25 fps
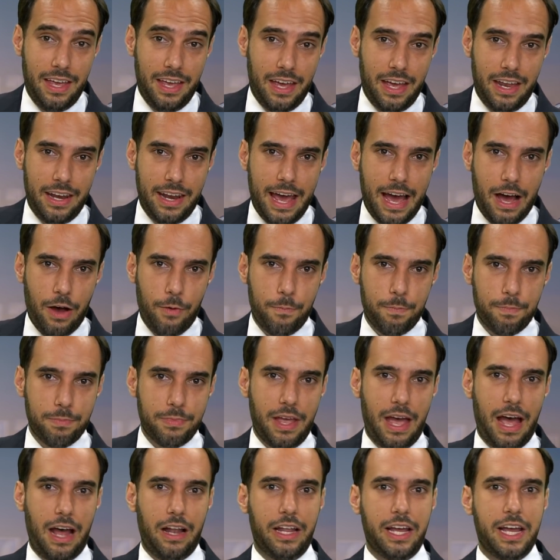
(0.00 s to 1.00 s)
And now,
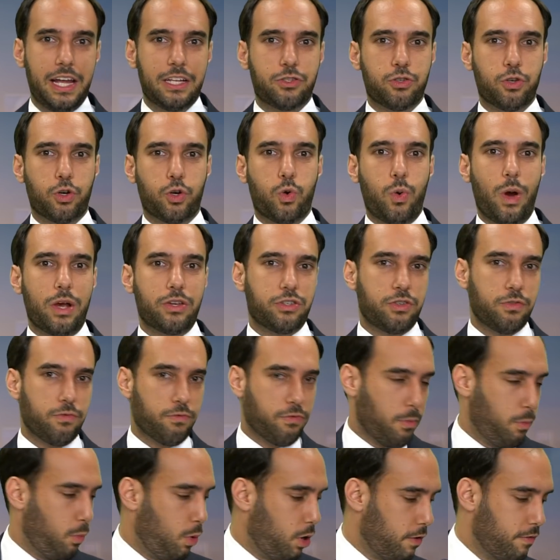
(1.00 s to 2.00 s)
I'll answer a question
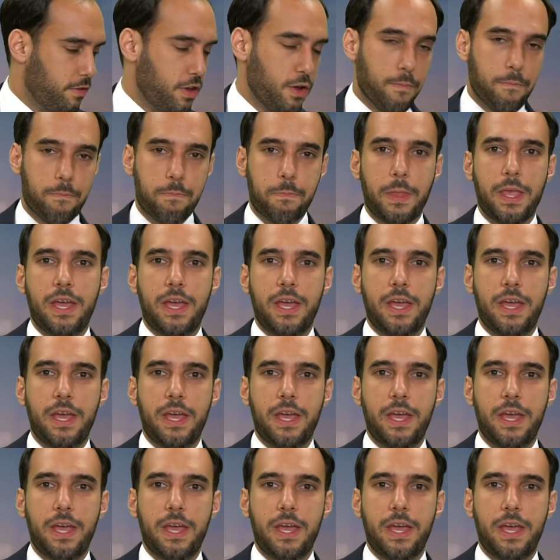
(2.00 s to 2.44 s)
from one of you,